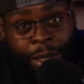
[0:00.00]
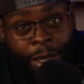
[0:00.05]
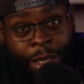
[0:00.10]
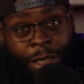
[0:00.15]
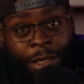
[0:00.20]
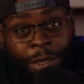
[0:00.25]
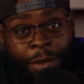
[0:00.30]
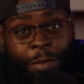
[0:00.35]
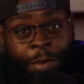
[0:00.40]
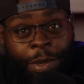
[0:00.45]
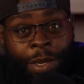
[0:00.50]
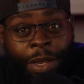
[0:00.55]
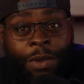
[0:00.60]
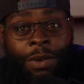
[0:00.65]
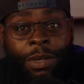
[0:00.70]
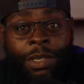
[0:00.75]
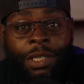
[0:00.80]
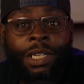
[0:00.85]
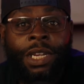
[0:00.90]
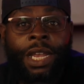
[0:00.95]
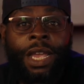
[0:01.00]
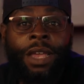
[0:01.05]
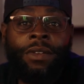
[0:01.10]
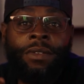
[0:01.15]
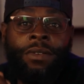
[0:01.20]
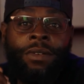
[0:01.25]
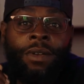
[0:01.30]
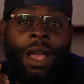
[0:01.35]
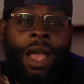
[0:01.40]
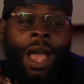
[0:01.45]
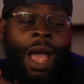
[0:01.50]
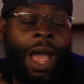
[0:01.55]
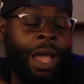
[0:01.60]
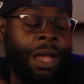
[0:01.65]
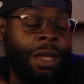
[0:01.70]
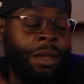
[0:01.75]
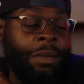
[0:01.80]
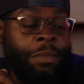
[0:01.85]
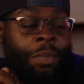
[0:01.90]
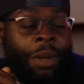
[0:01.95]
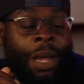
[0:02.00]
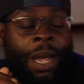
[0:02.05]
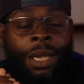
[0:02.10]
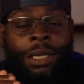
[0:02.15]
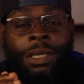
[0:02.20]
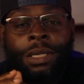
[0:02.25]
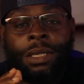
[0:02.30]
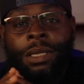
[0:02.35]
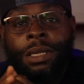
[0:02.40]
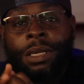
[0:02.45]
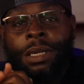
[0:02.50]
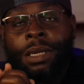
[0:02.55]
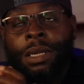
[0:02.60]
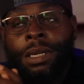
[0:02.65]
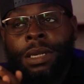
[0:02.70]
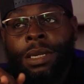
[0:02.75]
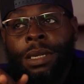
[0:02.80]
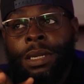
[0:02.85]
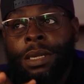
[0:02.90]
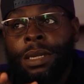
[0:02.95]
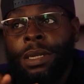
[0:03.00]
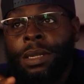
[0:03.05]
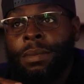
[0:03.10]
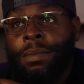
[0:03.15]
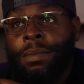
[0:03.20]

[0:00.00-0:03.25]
that's gonna be on the channel. I unboxed the